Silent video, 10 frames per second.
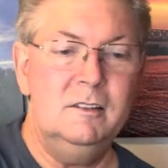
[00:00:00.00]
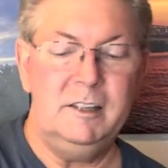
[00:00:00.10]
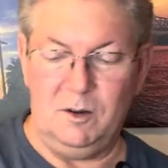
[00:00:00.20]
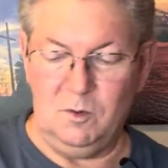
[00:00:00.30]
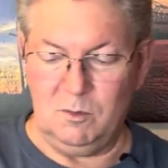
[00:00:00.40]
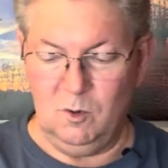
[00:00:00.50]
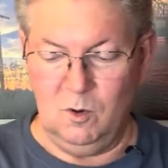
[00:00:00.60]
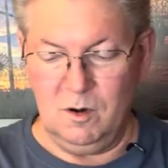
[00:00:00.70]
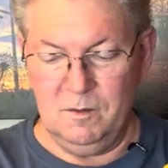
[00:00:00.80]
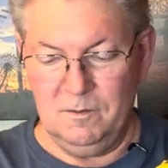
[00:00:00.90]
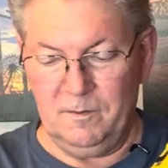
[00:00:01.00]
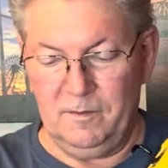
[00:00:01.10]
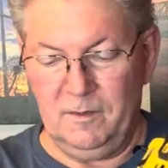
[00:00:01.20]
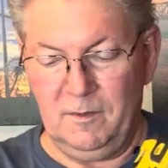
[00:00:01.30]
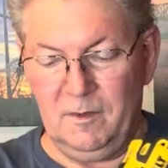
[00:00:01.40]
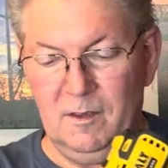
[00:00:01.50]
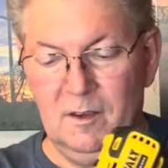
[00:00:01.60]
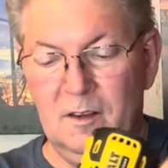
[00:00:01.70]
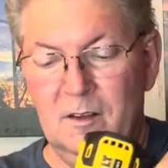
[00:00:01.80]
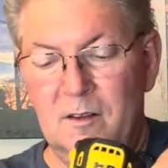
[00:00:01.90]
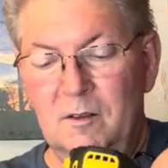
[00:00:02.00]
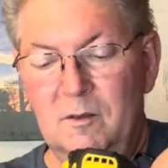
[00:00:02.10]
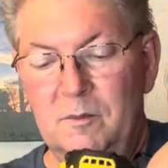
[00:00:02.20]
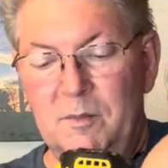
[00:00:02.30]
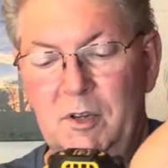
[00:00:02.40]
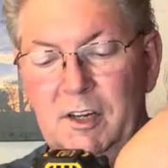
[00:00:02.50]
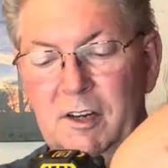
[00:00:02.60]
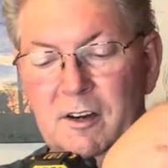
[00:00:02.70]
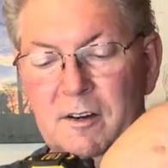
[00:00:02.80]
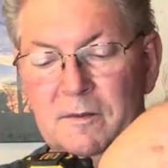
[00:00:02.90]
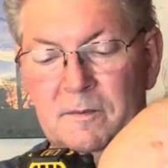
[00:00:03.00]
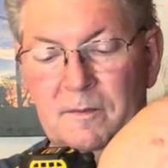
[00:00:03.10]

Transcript: Take one more, put it here.